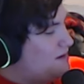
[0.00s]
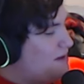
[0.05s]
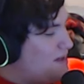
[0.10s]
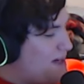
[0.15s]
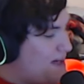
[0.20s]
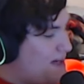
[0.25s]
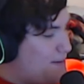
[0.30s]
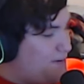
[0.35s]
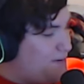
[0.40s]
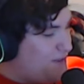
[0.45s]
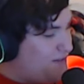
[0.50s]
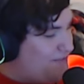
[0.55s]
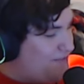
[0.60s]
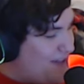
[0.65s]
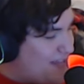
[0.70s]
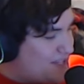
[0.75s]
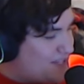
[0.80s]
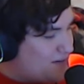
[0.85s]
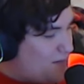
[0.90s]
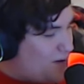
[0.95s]
I play
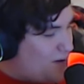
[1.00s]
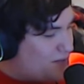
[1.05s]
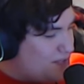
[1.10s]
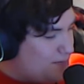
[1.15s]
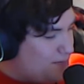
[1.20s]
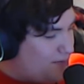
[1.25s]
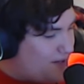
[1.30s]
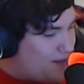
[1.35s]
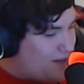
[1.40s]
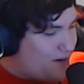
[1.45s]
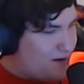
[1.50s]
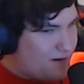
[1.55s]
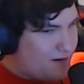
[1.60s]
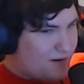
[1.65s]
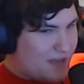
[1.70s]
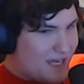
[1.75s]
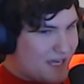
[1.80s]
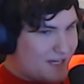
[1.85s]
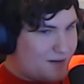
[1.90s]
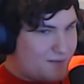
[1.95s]
fast on multiplayer.
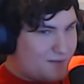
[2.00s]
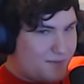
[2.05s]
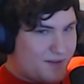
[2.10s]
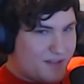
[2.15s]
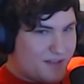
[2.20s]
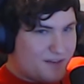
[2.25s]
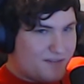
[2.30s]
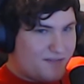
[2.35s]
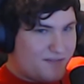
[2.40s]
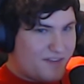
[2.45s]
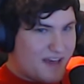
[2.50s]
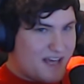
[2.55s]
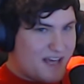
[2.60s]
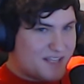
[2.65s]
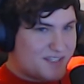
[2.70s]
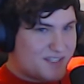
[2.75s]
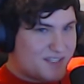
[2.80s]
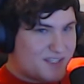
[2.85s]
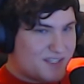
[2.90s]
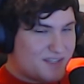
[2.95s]
I don't play
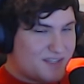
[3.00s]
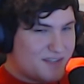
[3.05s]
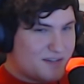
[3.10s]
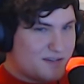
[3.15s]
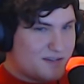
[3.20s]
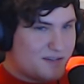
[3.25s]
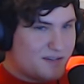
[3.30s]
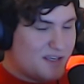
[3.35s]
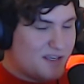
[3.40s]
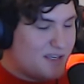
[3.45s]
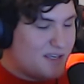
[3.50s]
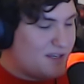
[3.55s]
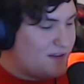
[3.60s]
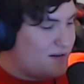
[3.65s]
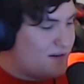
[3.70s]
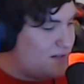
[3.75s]
fast in